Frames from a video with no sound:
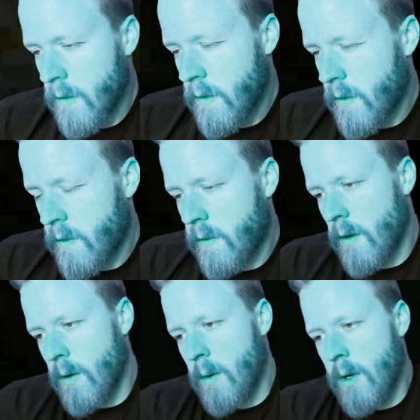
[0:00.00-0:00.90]

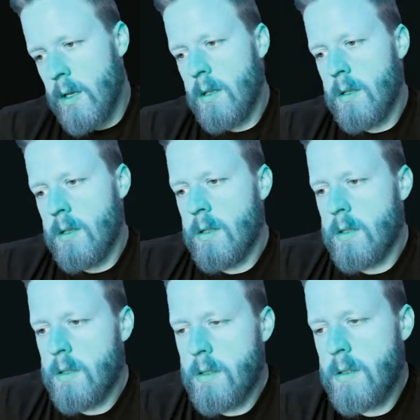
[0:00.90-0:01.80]
So,
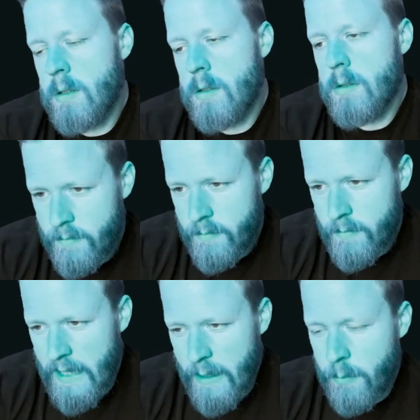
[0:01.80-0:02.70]

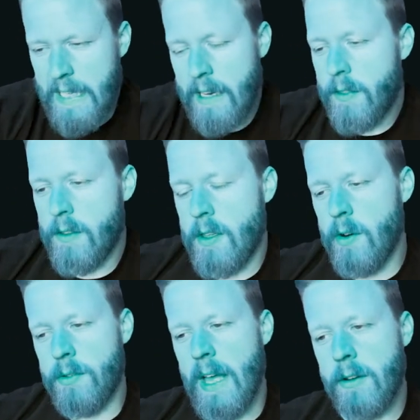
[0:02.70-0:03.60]
I don't think anything here
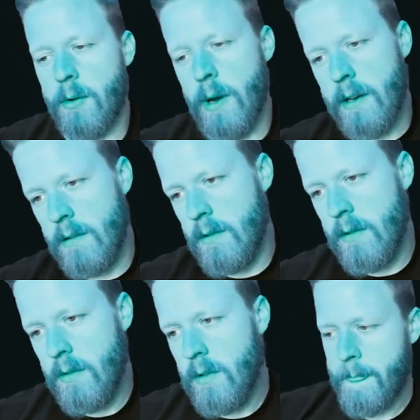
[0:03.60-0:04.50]
is that great.
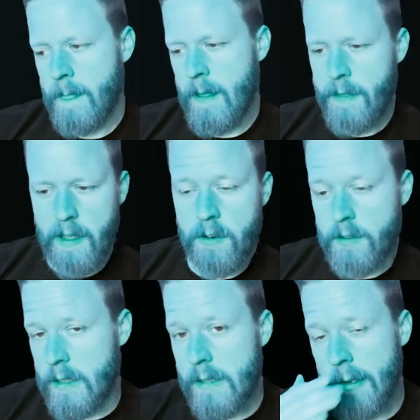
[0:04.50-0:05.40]
I think I just leave